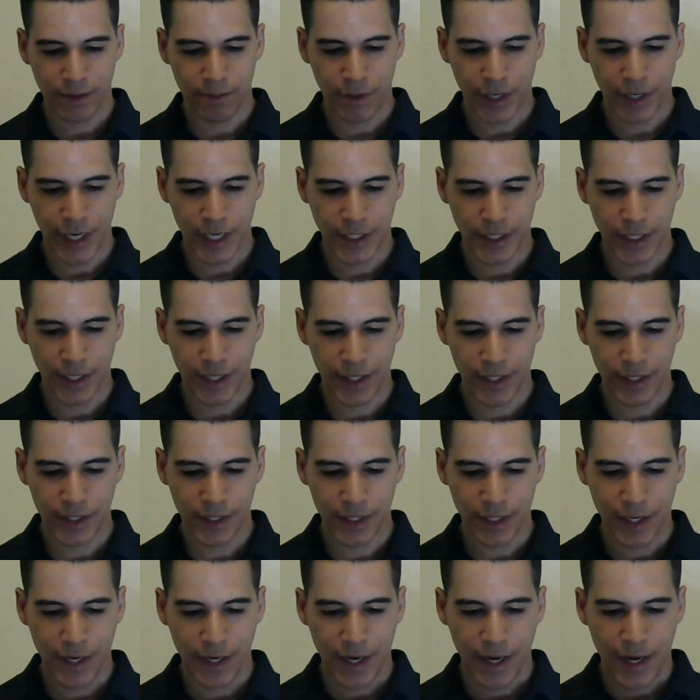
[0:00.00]

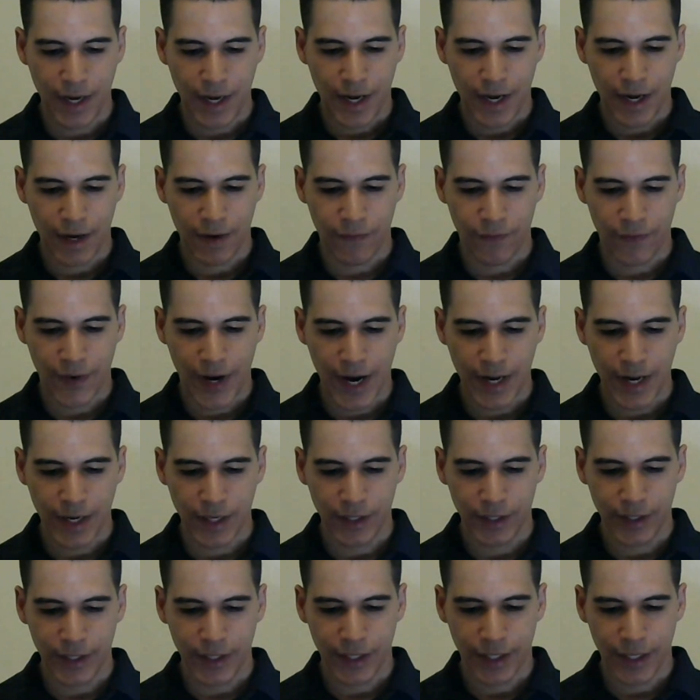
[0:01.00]
prejudice and
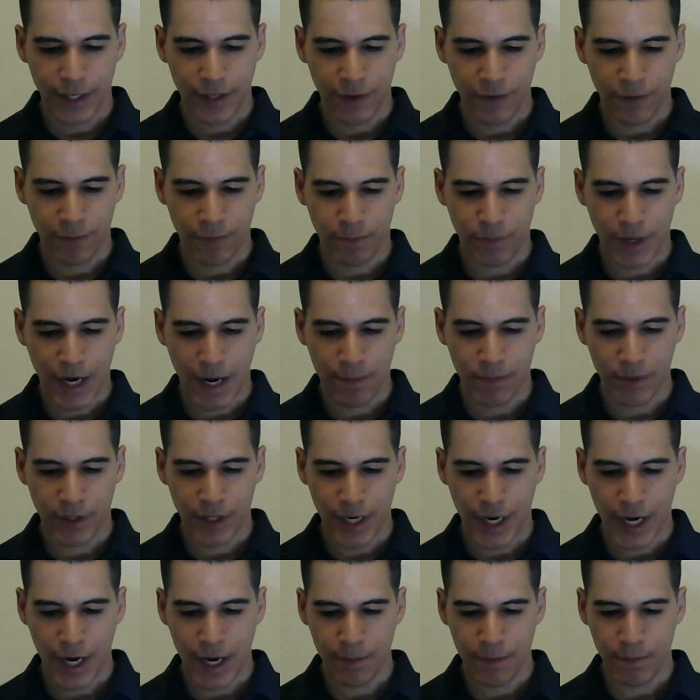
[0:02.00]
finally give proper
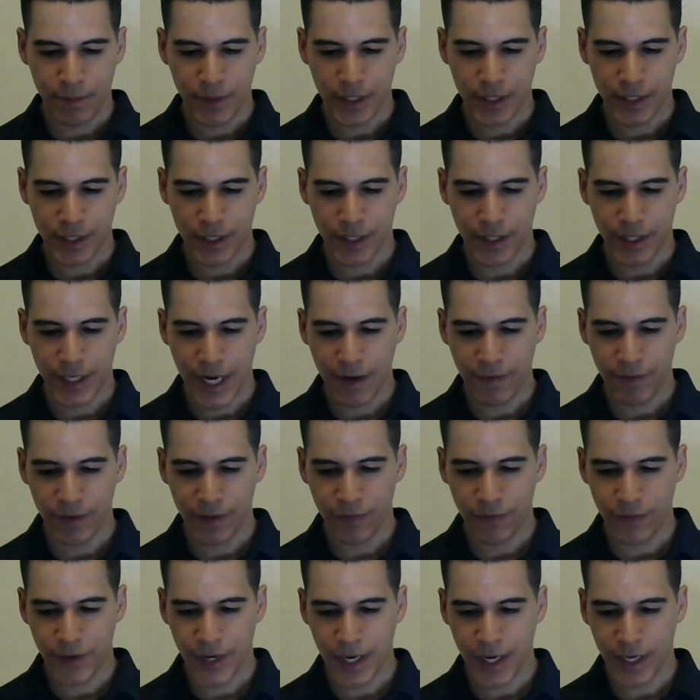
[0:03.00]
homage to David
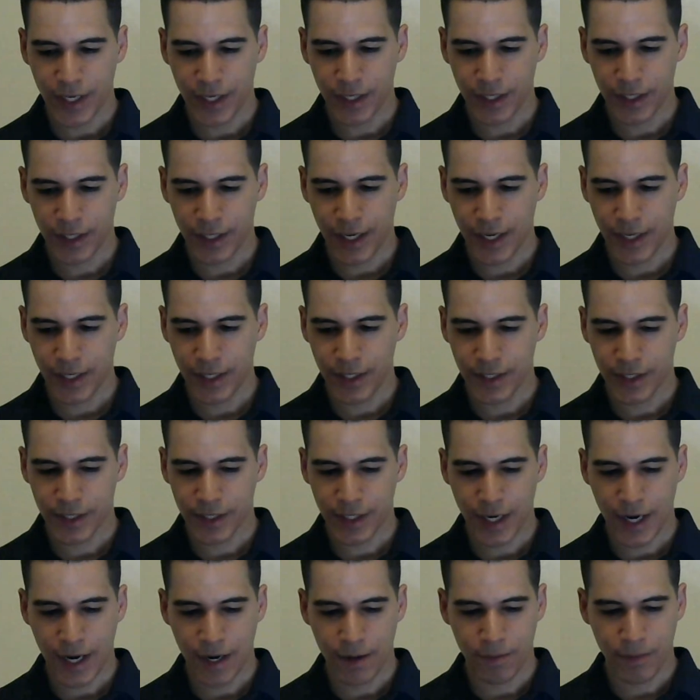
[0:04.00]
Fagen and his
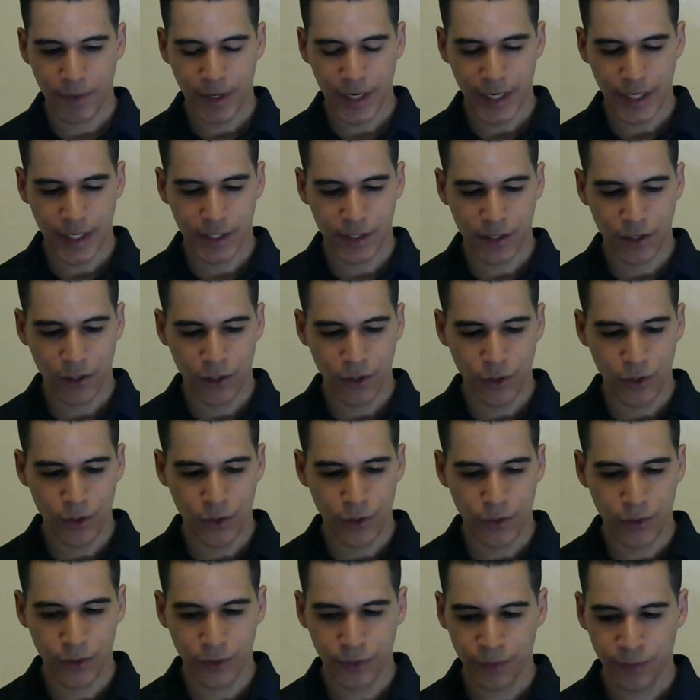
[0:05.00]
comrades
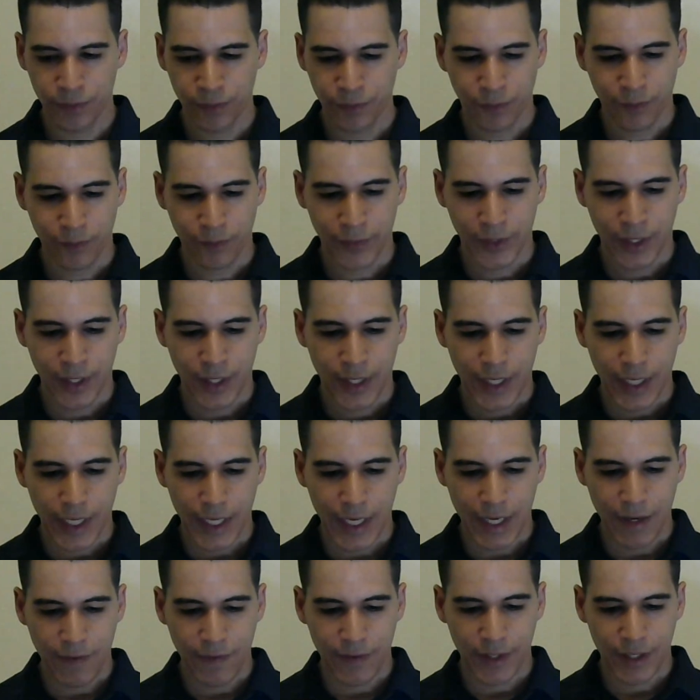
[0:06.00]
who,
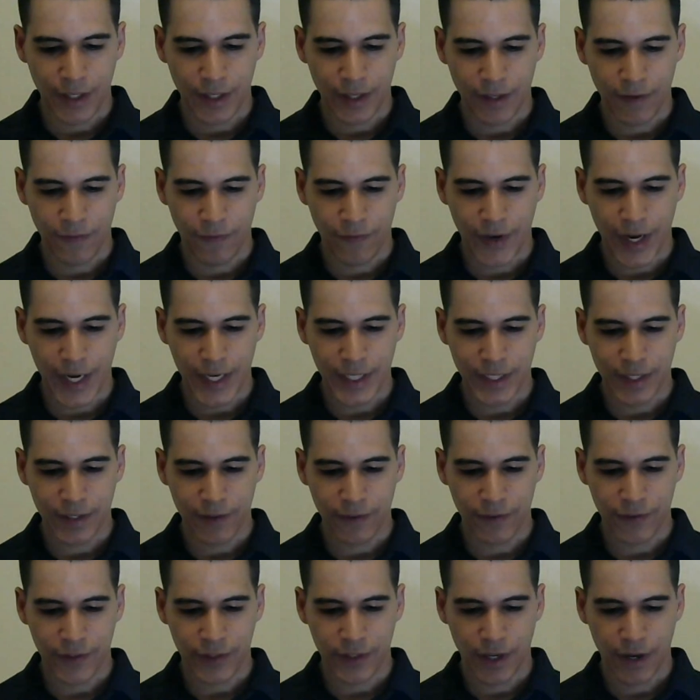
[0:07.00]
even in the face
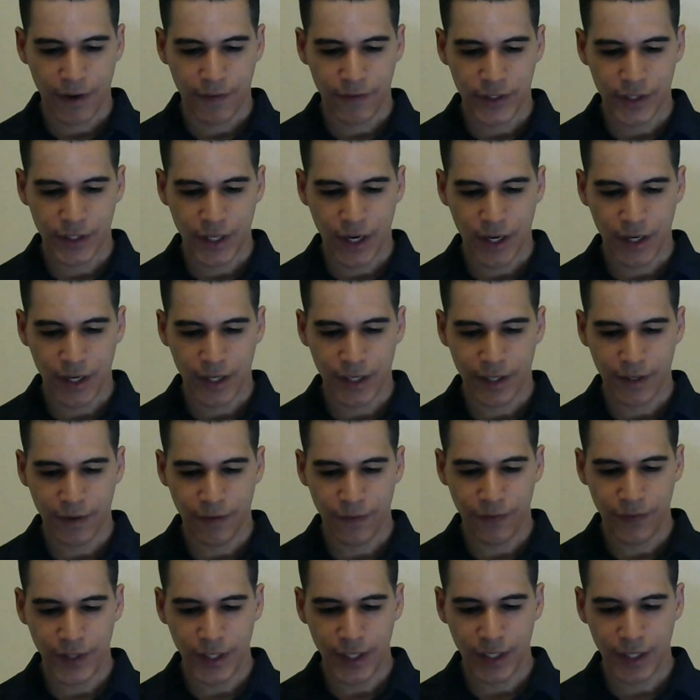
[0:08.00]
of certain
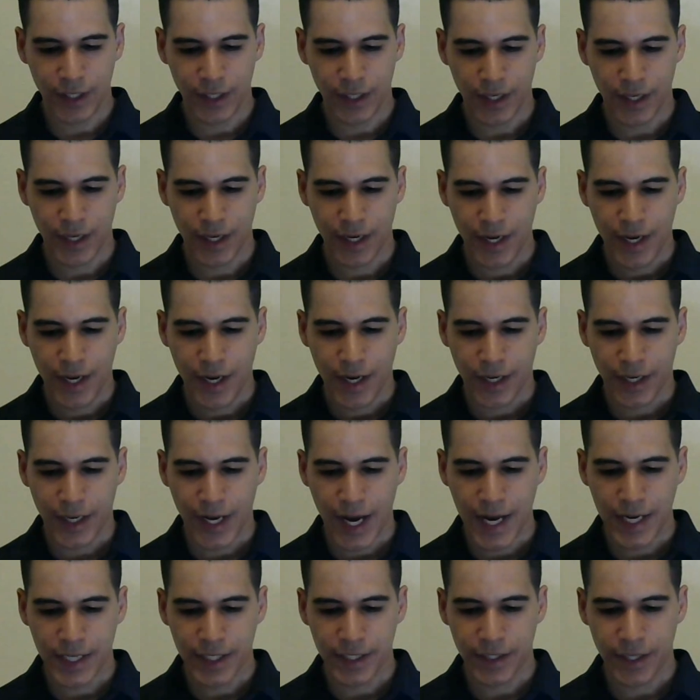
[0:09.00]
defeat,
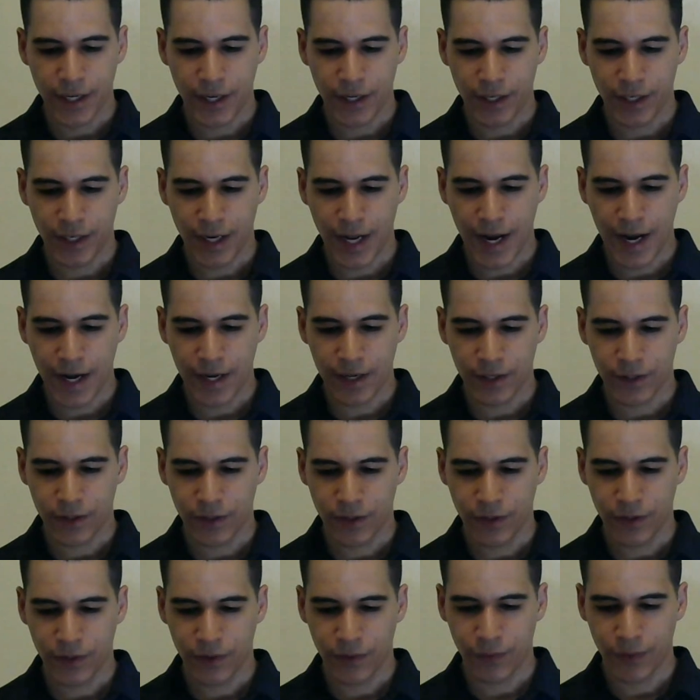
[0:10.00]
cast their lot
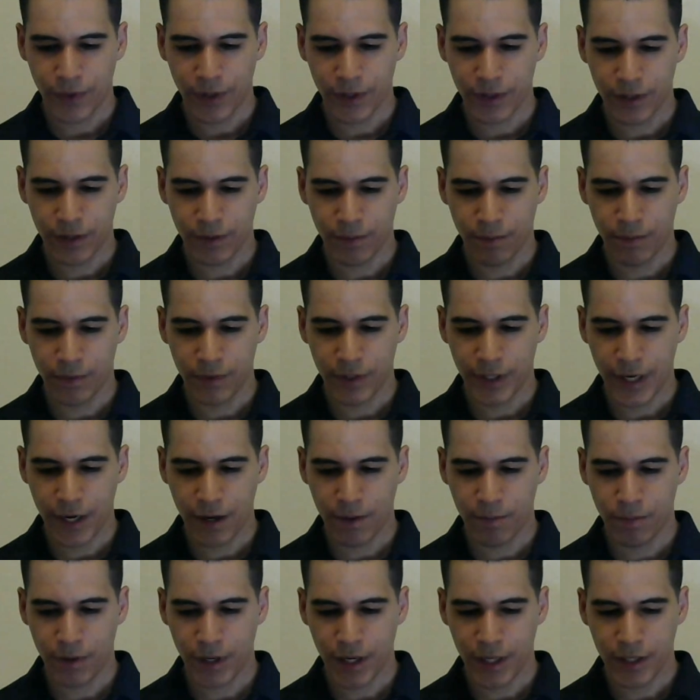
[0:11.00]
with their
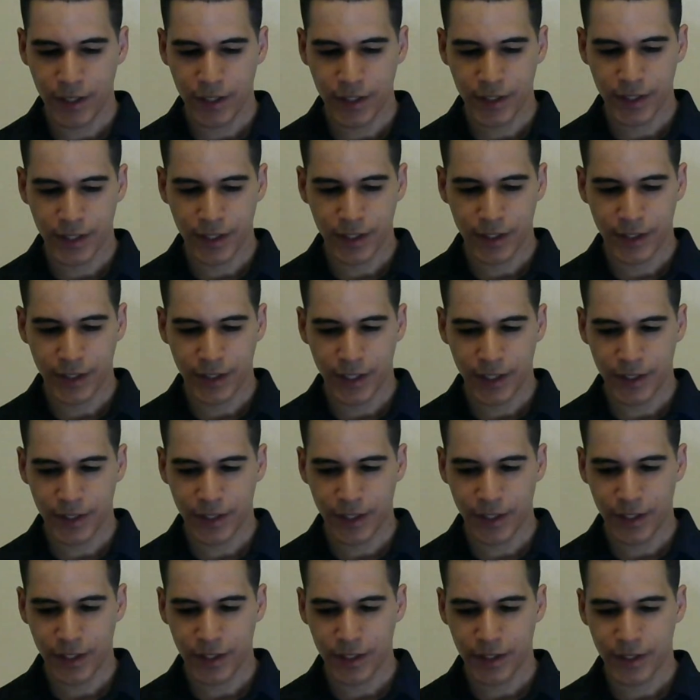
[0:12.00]
brothers and
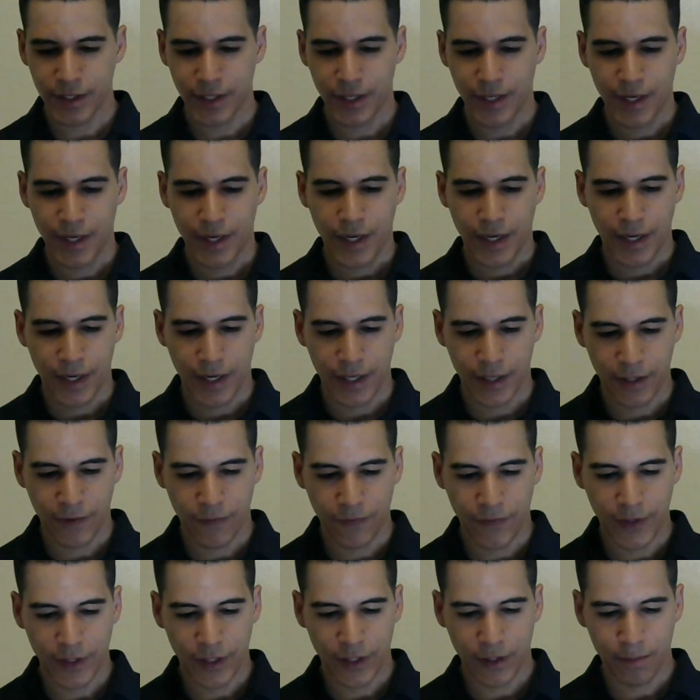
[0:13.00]
sisters in the
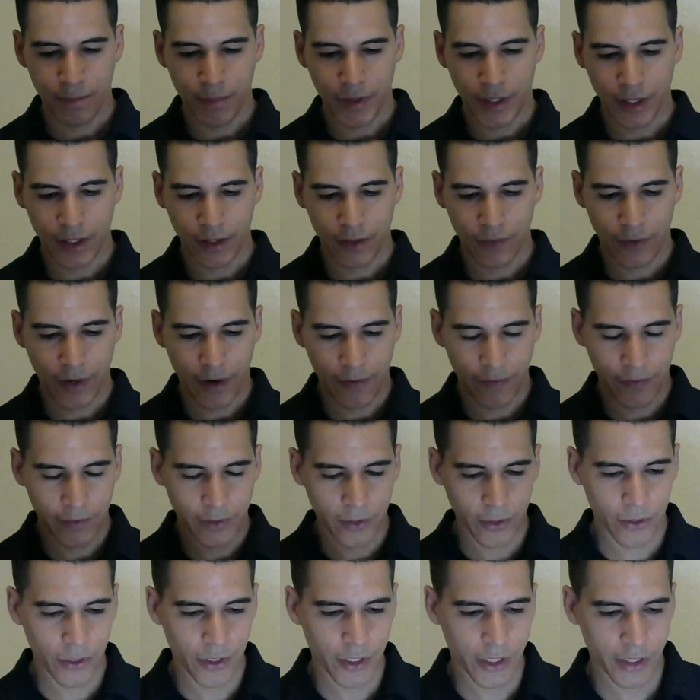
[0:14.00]
Philippine
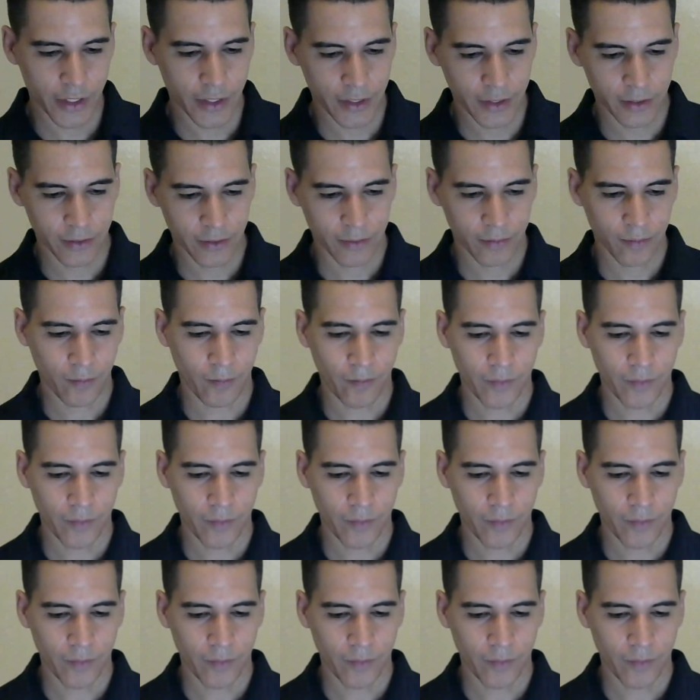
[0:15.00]
Revolution.